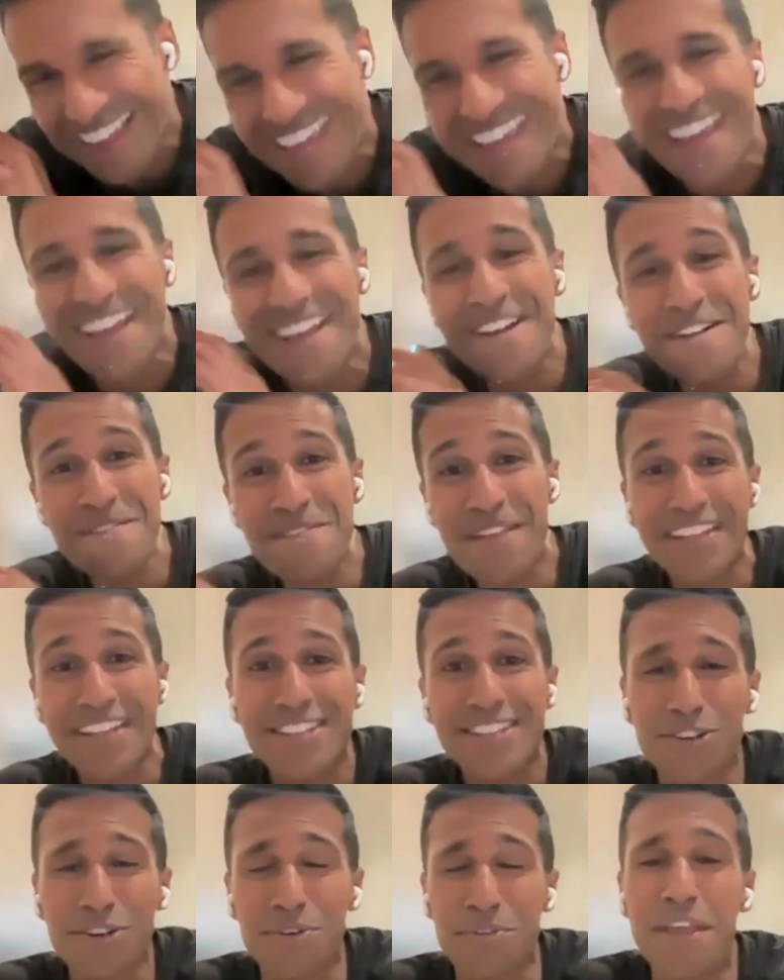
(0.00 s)
Right.
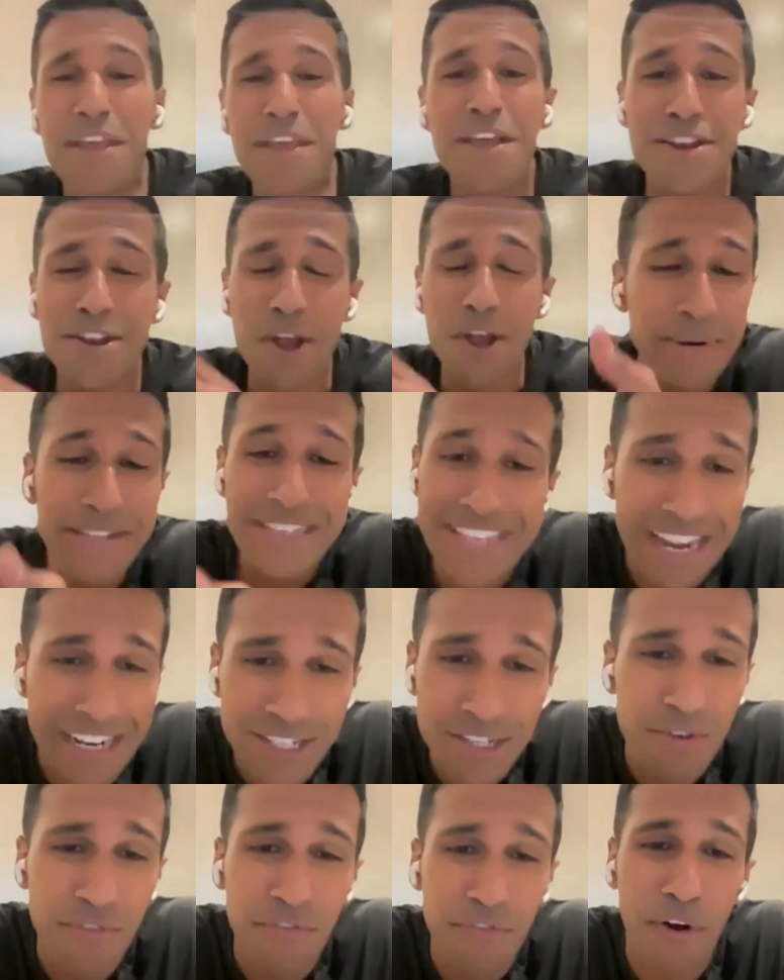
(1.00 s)
That's the truth. Nobody
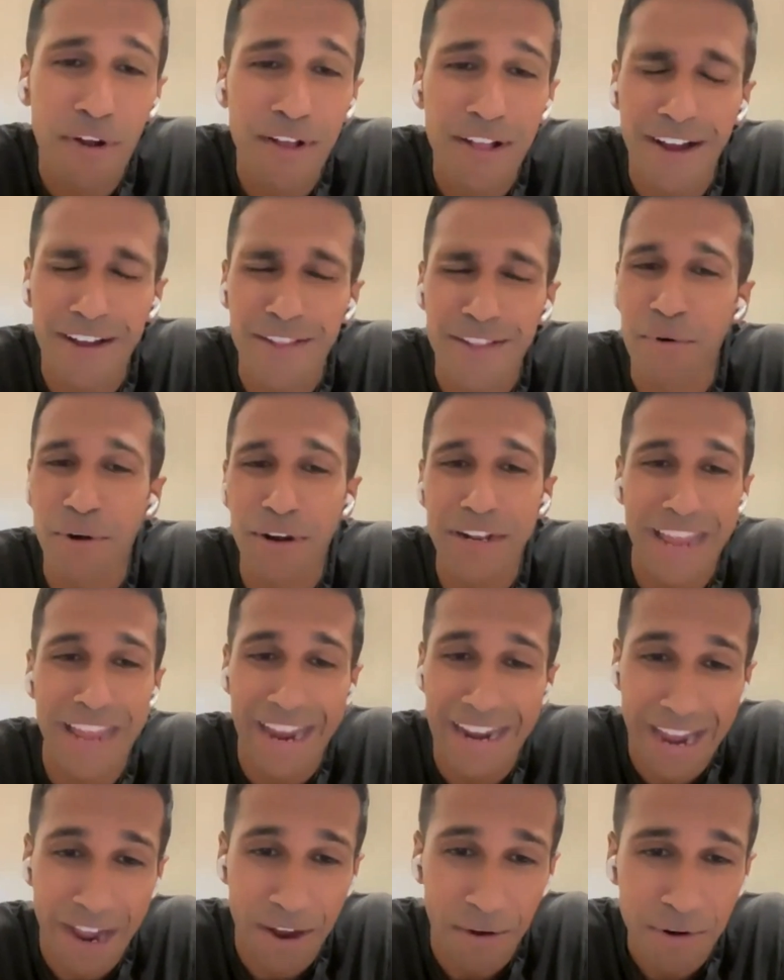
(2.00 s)
texts you at 4 o'clock in the morning
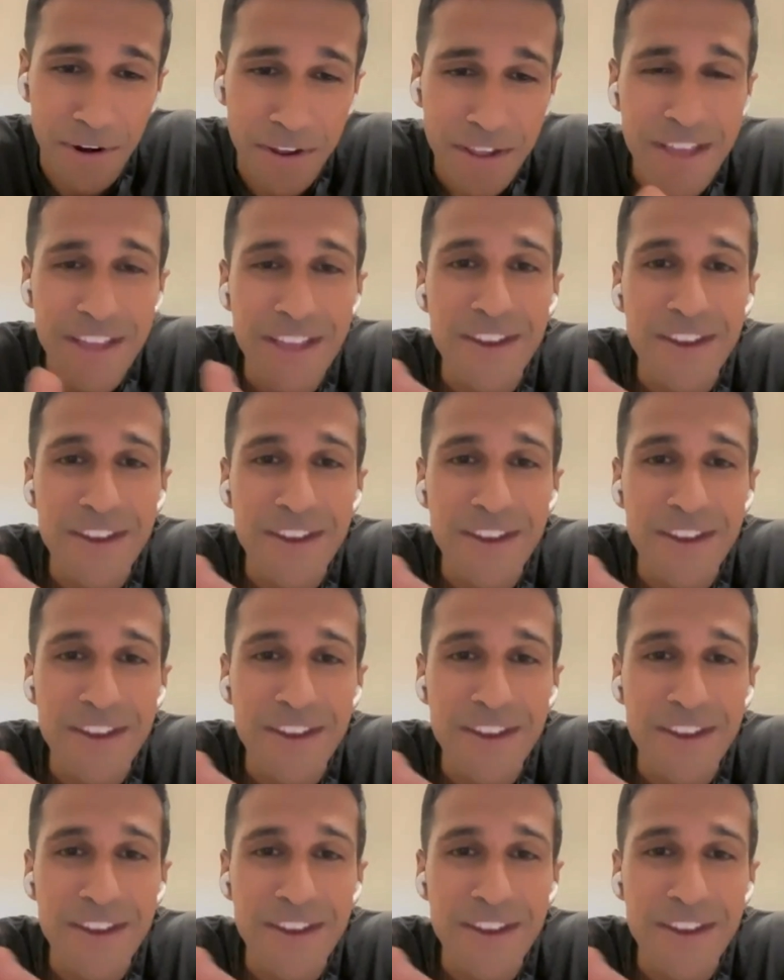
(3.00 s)
to hang out.